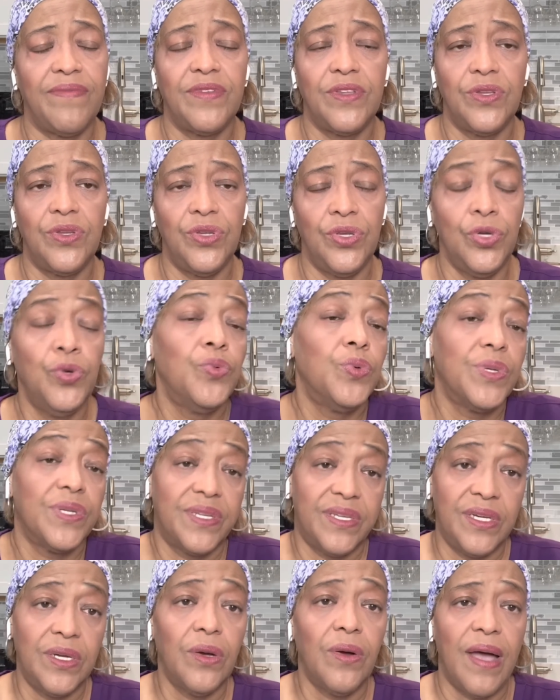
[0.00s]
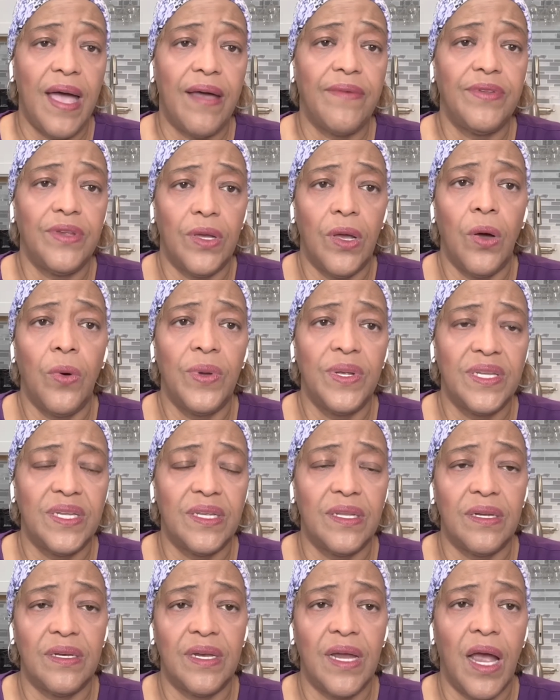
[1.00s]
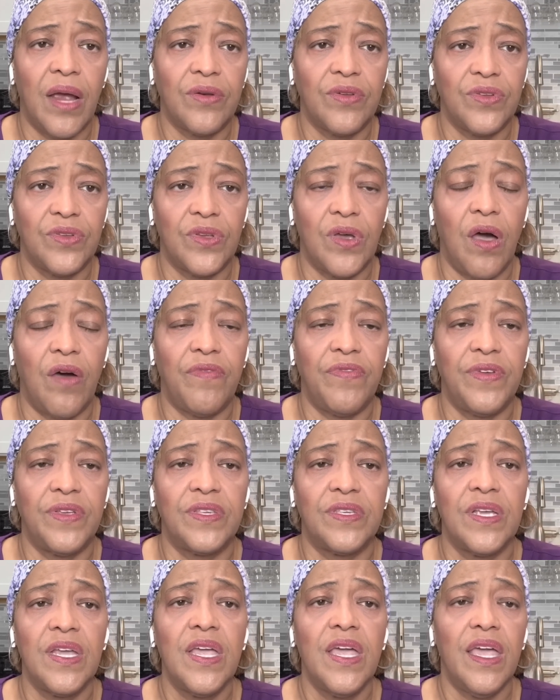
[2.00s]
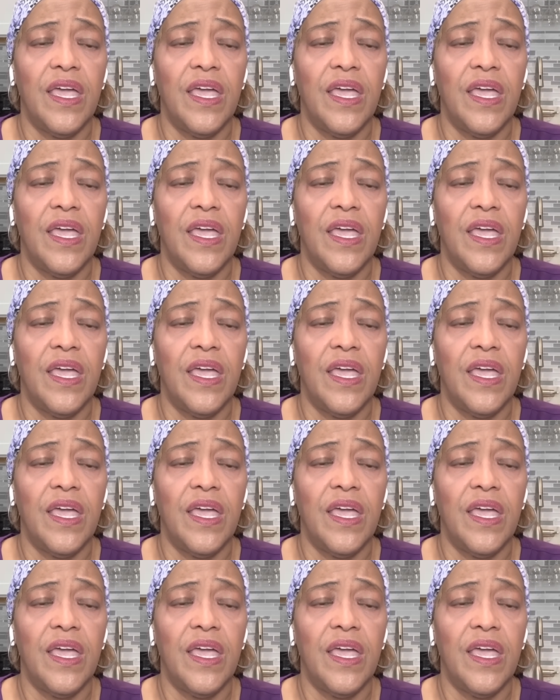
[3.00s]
you will still have to go into the doctor's office